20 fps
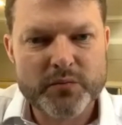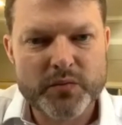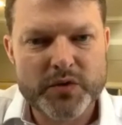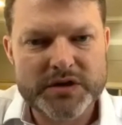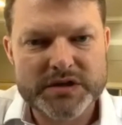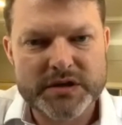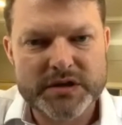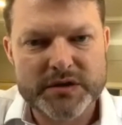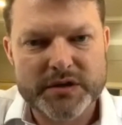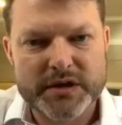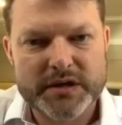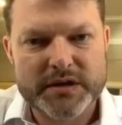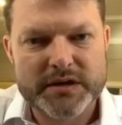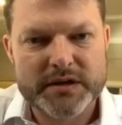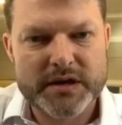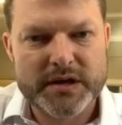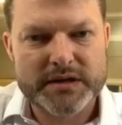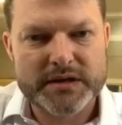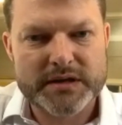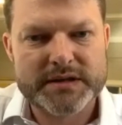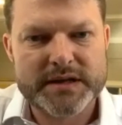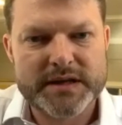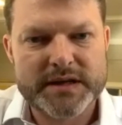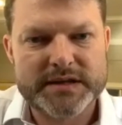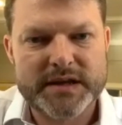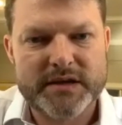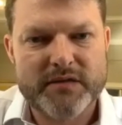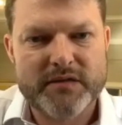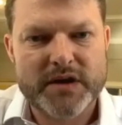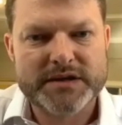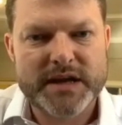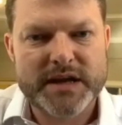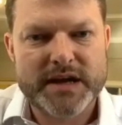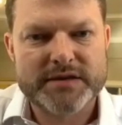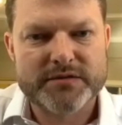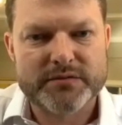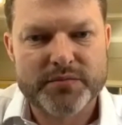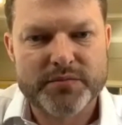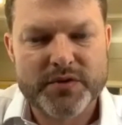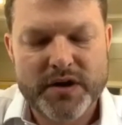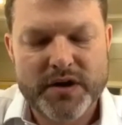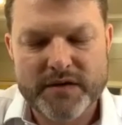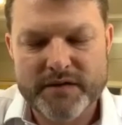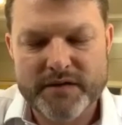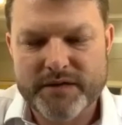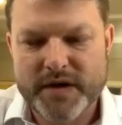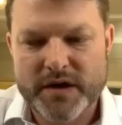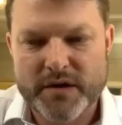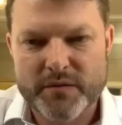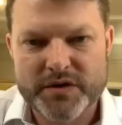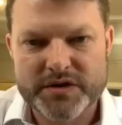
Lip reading: We do a CT rotational profile,